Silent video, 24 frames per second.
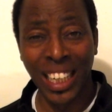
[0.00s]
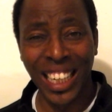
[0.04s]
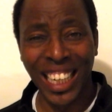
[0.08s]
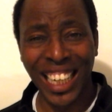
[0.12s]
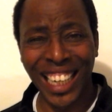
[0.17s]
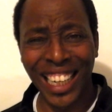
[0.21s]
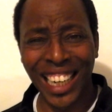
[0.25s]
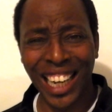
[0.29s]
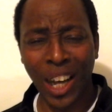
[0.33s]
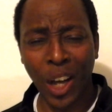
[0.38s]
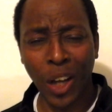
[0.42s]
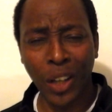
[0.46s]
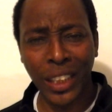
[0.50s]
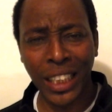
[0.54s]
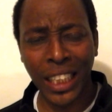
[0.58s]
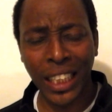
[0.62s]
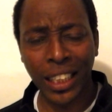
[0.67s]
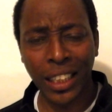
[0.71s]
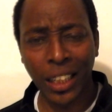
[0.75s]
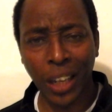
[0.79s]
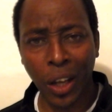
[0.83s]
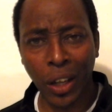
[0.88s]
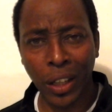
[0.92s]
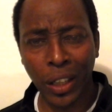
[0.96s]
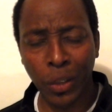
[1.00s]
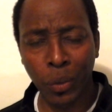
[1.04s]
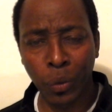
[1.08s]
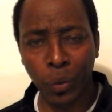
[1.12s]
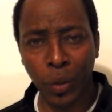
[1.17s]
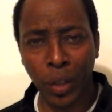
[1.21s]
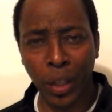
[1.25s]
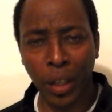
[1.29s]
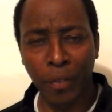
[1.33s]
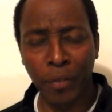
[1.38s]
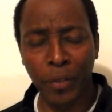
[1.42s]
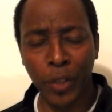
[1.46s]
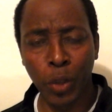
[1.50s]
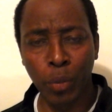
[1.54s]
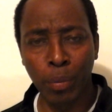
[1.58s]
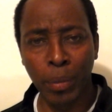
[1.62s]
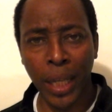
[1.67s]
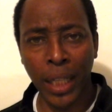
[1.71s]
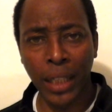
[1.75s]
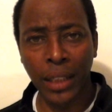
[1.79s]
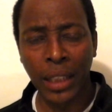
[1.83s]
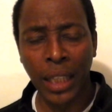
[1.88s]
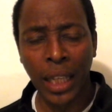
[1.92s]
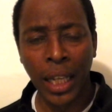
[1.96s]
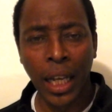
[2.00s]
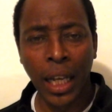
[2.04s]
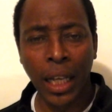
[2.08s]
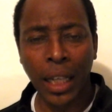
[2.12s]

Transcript: And I all did it all in a few minutes.